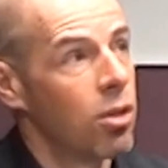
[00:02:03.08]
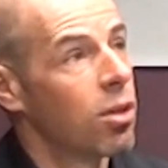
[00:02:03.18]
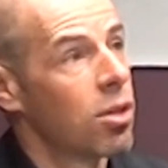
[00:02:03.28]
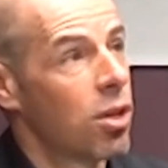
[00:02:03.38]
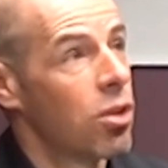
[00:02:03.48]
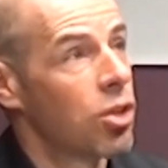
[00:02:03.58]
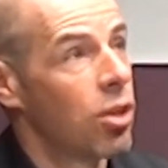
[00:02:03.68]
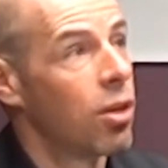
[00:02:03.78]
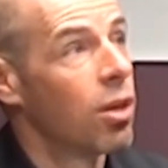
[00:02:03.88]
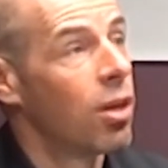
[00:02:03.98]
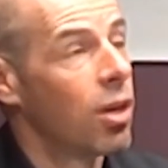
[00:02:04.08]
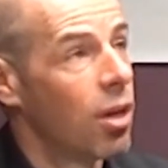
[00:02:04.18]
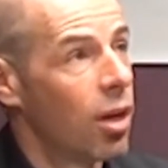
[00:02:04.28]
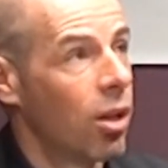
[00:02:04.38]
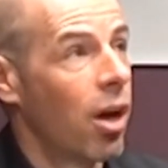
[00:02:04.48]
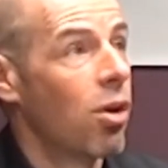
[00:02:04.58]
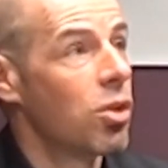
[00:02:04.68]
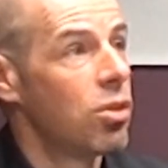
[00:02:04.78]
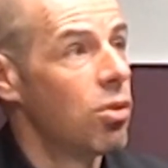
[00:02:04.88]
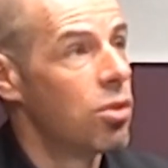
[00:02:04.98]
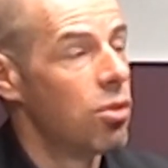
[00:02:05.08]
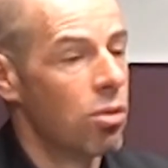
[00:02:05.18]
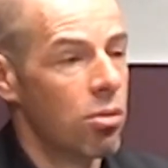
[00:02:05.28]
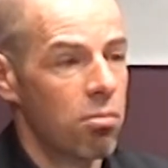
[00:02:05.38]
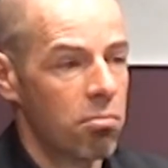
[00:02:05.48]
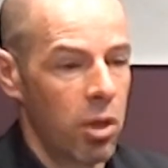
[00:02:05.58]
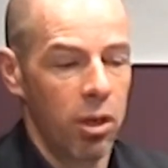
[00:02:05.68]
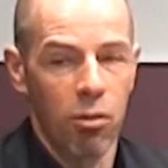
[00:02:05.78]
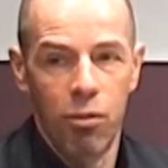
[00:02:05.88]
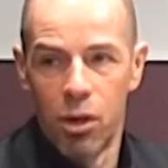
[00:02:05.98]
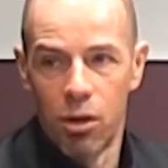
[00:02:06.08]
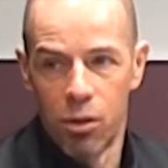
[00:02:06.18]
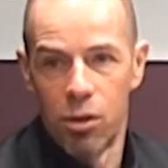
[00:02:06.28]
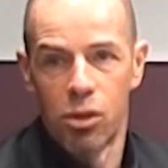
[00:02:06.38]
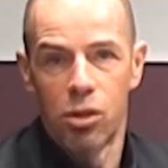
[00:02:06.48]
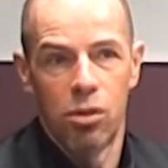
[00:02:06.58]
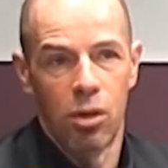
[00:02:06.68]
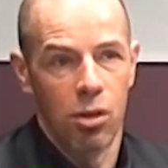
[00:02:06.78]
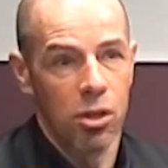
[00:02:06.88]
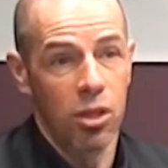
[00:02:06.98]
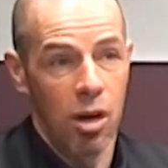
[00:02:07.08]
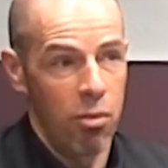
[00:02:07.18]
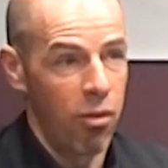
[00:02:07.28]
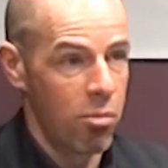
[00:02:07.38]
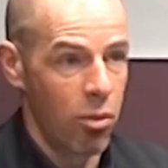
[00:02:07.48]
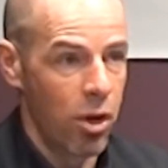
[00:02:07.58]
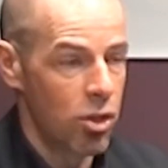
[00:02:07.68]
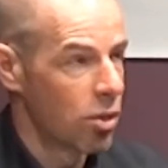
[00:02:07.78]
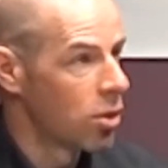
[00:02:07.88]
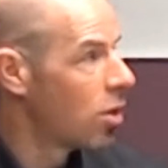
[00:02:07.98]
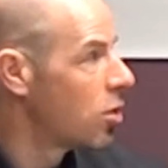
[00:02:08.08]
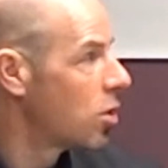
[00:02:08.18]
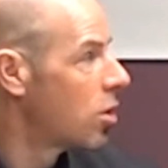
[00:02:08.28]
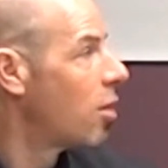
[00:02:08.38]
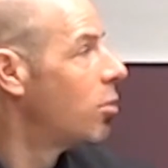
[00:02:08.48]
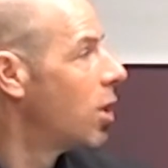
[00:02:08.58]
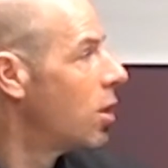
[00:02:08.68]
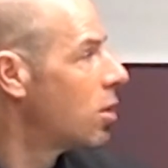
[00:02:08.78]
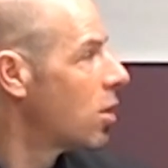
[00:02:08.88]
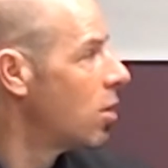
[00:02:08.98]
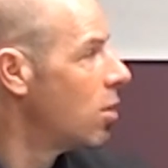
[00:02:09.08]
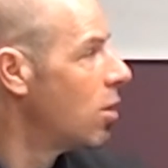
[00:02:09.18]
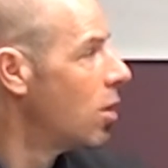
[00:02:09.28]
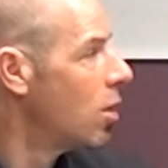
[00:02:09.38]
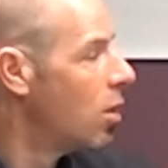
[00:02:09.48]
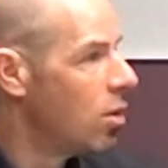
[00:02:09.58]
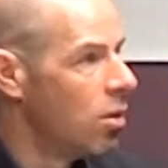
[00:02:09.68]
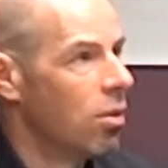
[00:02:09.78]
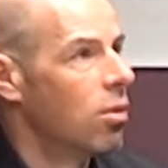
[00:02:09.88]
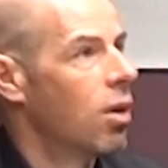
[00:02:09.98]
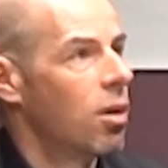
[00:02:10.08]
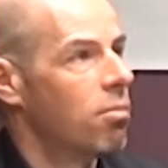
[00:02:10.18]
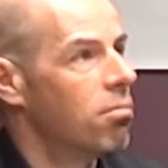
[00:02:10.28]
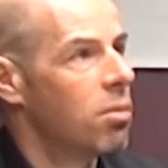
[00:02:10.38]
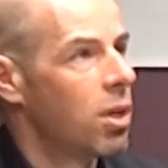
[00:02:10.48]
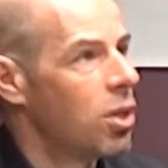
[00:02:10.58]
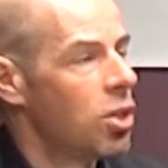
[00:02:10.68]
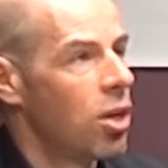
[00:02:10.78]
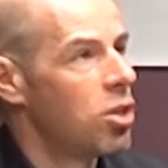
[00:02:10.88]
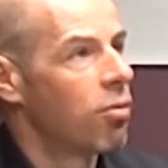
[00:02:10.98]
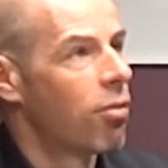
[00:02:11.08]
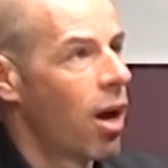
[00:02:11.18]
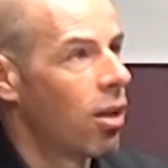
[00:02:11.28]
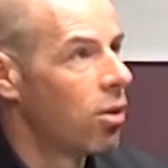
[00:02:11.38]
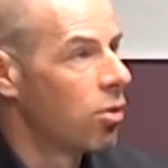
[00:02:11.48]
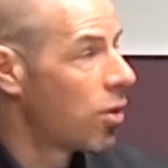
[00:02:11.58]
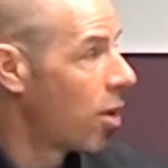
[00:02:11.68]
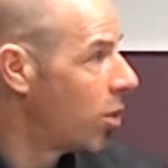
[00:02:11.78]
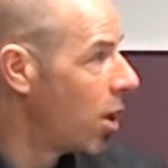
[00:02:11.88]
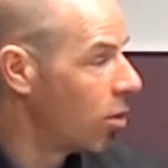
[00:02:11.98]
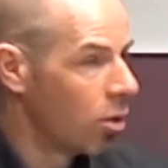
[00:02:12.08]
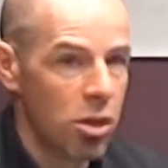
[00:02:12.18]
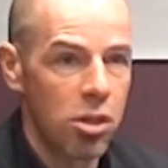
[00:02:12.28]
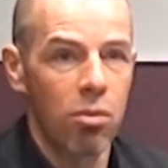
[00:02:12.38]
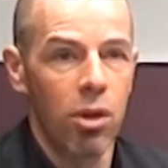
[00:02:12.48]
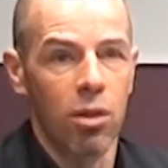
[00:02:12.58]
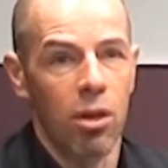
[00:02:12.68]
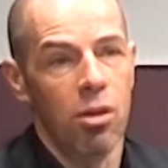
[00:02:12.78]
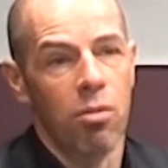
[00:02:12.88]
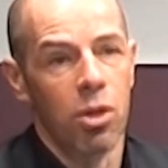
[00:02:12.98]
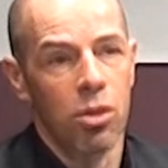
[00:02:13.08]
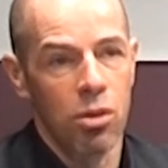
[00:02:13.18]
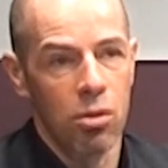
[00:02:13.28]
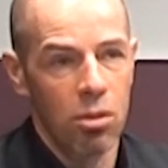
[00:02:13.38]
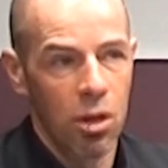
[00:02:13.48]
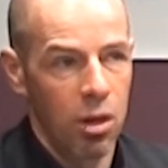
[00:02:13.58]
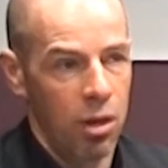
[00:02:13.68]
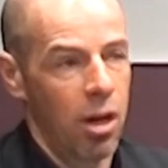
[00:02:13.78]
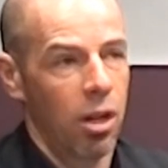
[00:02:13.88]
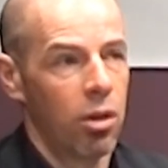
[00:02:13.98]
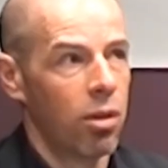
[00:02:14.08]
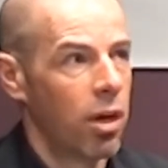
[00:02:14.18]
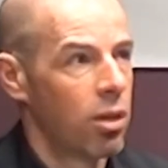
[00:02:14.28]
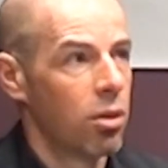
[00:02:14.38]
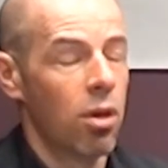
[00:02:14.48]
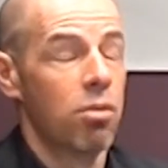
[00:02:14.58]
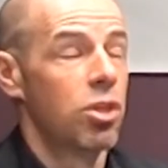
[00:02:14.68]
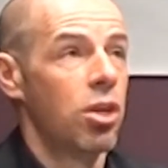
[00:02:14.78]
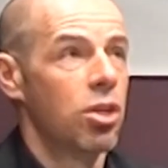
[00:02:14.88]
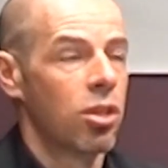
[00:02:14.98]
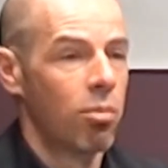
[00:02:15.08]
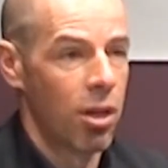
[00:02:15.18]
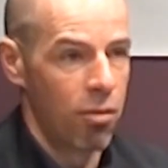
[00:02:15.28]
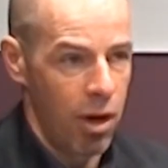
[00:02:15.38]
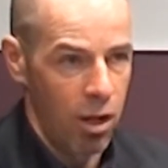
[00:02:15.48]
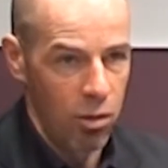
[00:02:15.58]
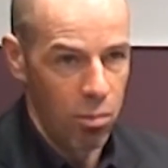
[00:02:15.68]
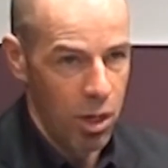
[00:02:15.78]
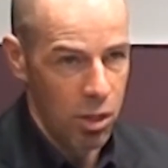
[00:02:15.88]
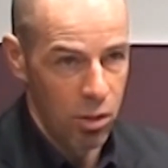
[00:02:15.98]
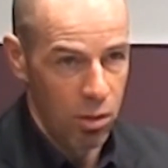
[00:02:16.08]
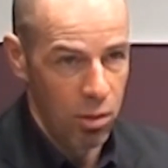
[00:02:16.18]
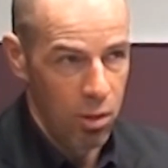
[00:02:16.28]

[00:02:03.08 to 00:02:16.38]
It essentially allows you to configure those type of operations, such as an update. You change a value, drop down on the screen, and you want to calculate or change some other value based on